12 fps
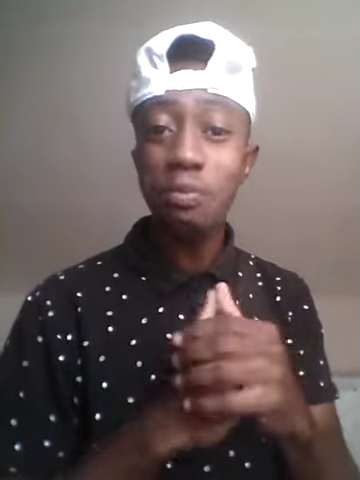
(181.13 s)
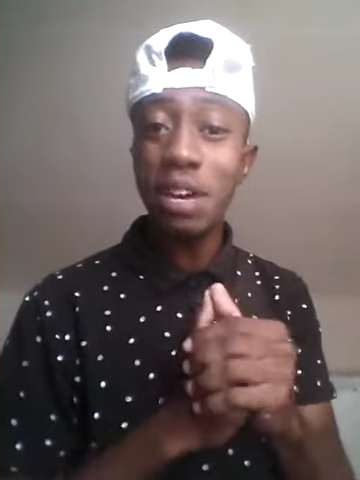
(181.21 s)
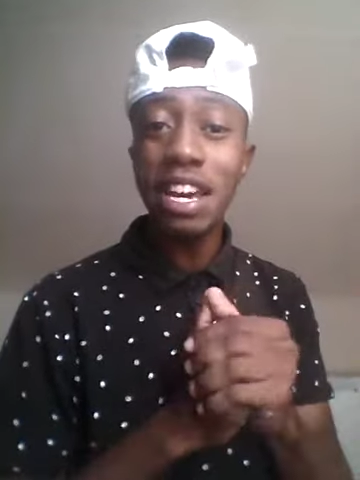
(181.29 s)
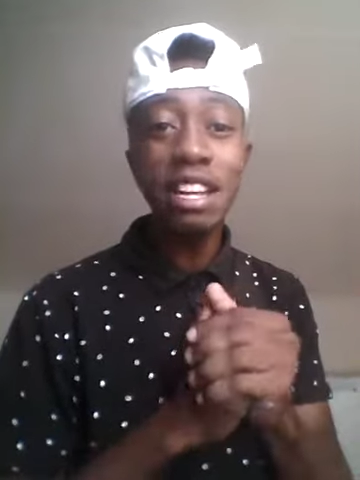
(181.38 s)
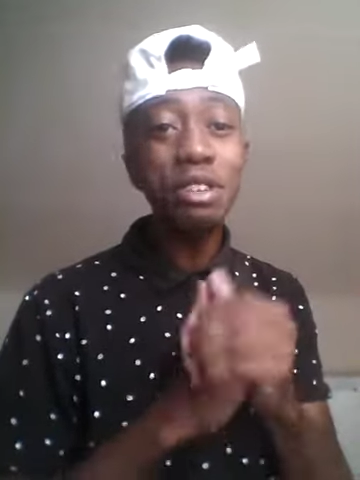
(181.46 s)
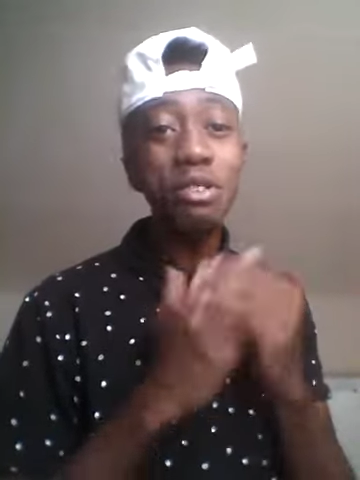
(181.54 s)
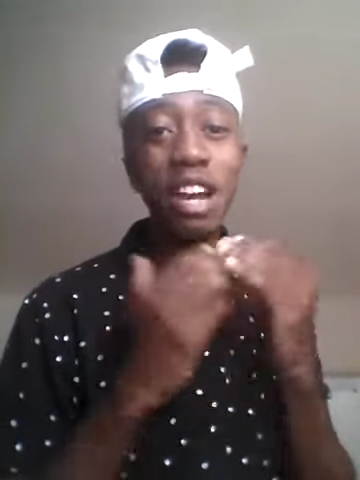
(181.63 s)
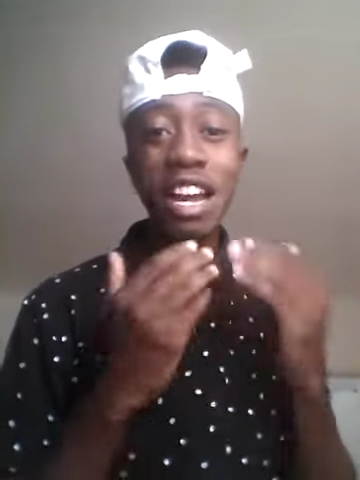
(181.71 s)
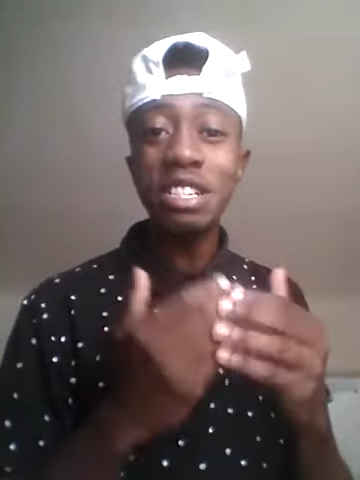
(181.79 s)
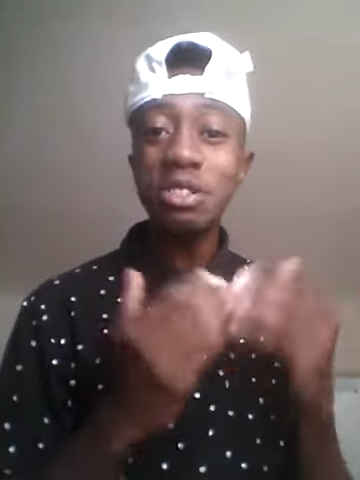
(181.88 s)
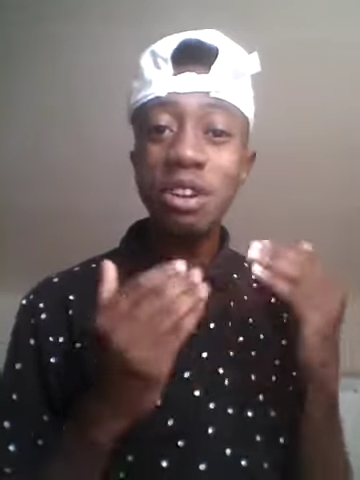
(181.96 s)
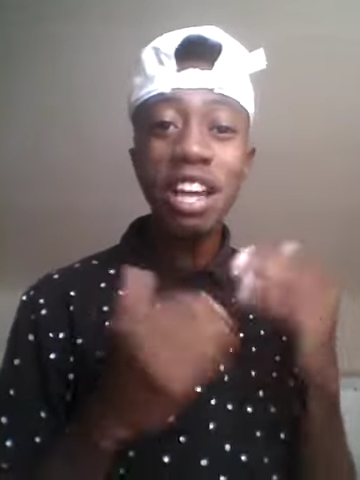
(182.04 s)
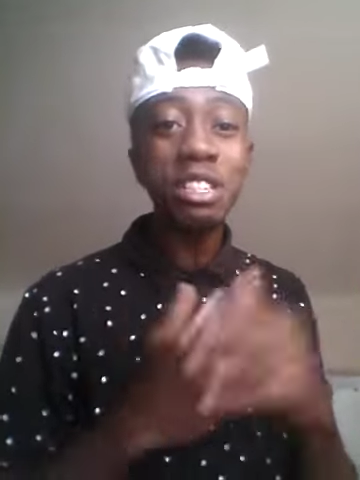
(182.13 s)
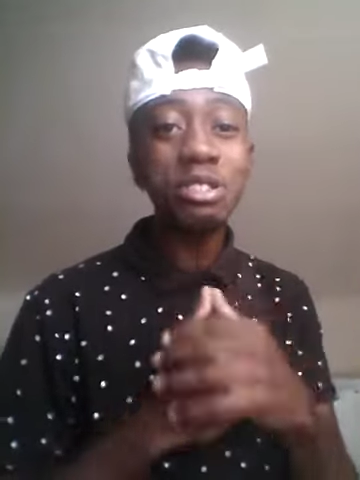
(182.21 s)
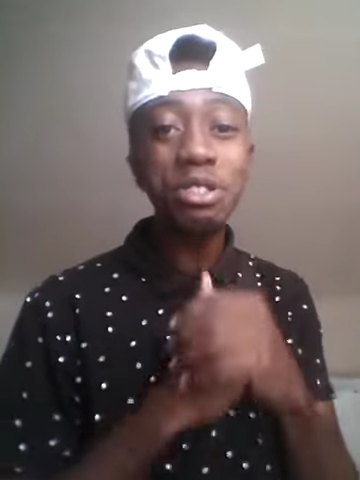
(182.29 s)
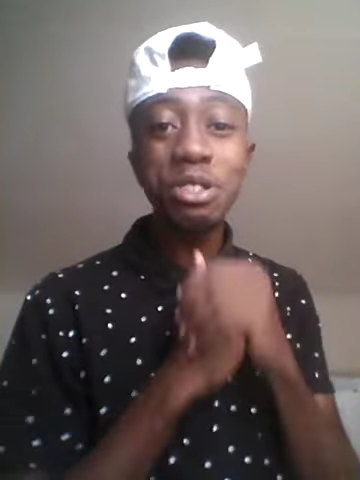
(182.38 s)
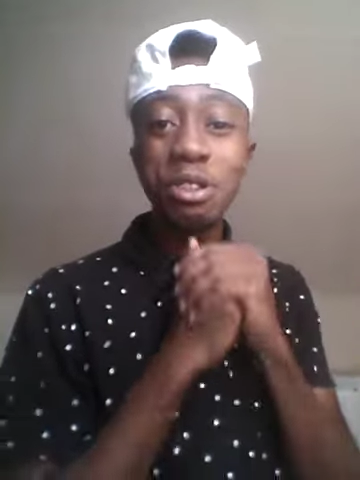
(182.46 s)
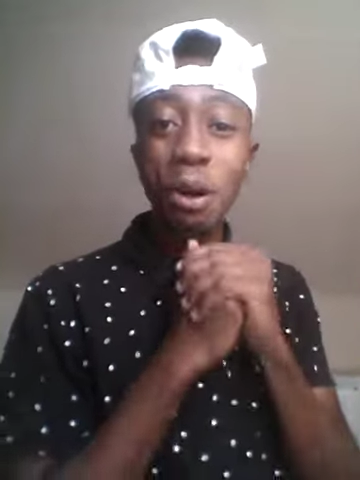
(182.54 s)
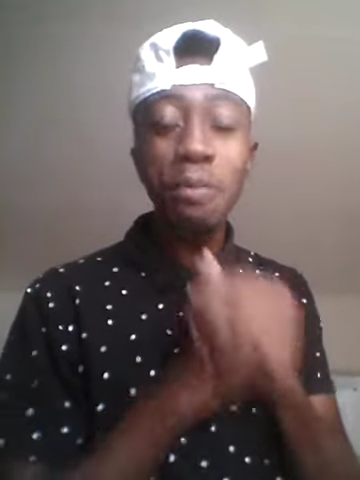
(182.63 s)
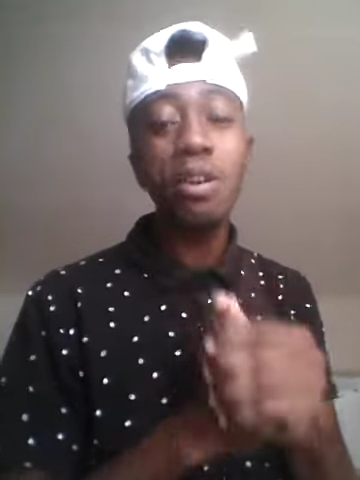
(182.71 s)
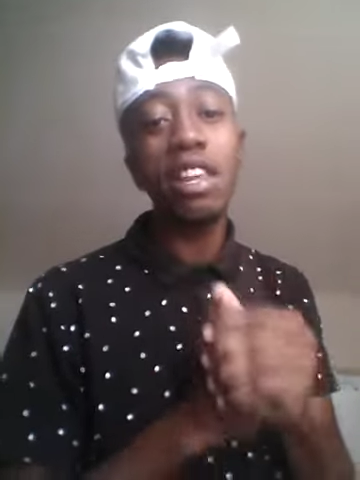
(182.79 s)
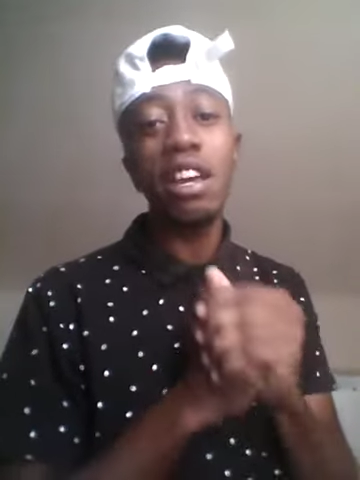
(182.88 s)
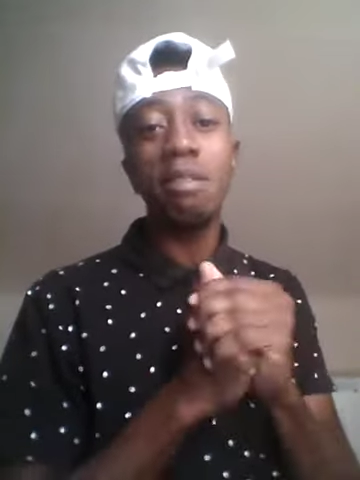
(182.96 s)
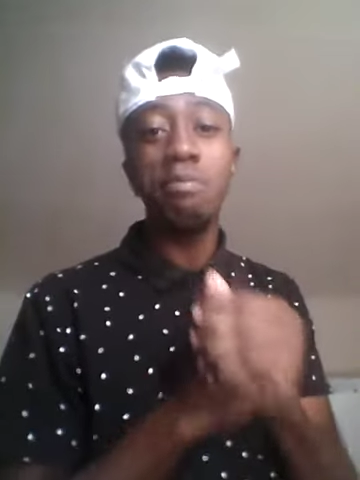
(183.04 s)
man, you guys should stop
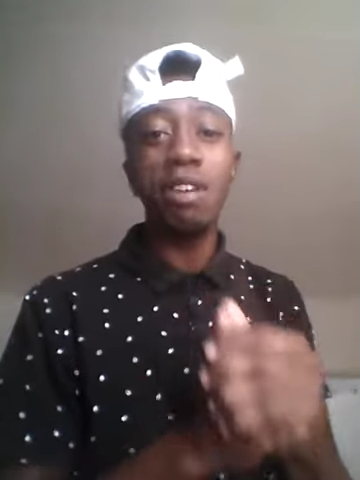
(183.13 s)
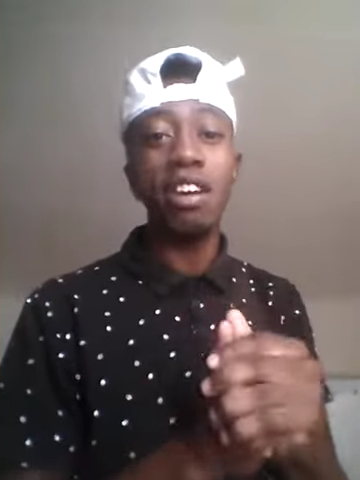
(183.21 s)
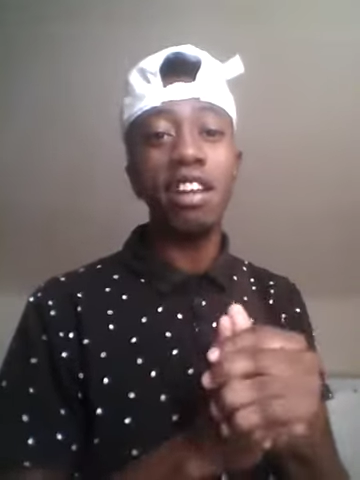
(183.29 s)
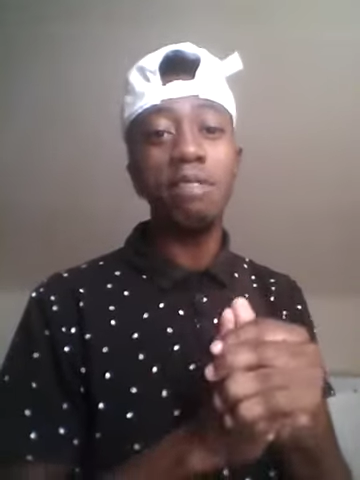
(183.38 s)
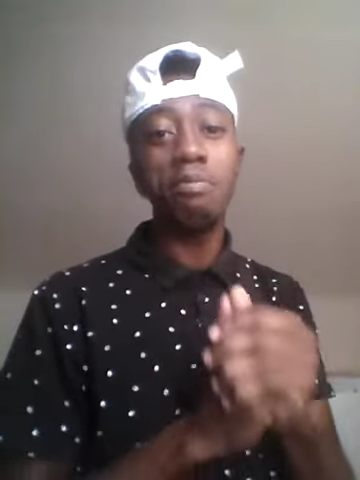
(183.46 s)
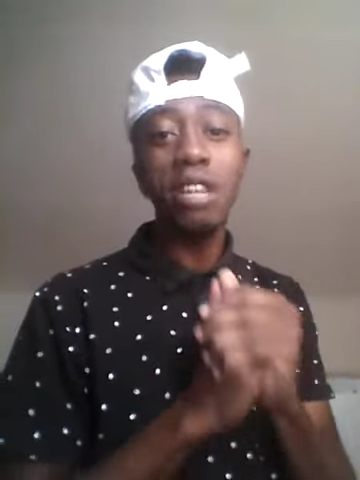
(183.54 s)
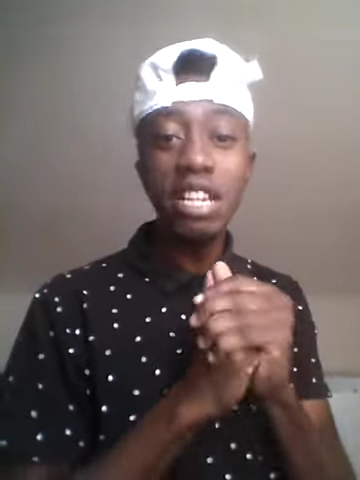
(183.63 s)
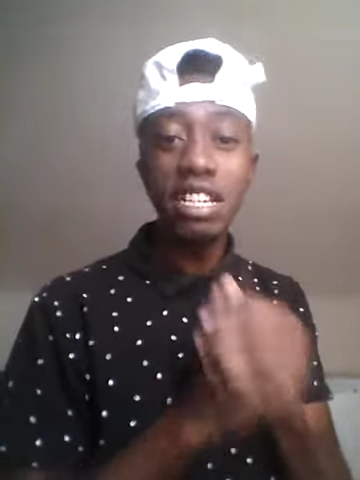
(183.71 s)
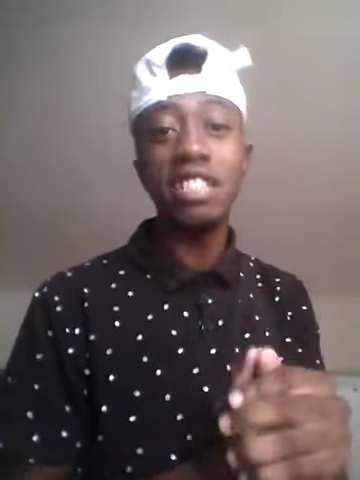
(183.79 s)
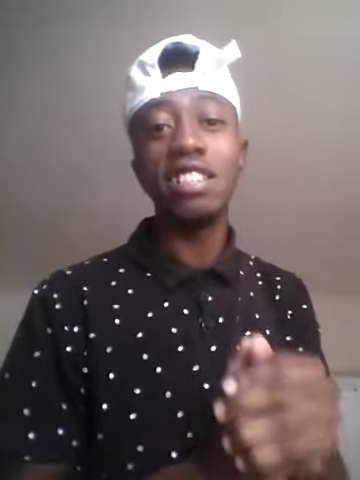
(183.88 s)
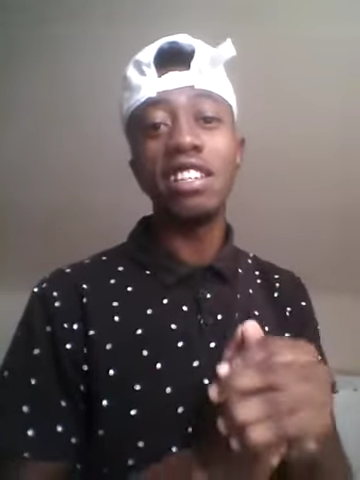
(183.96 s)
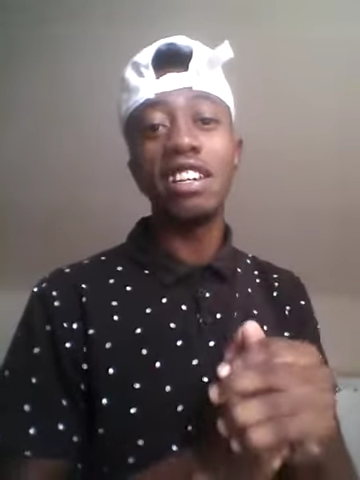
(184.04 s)
with that, man. Please.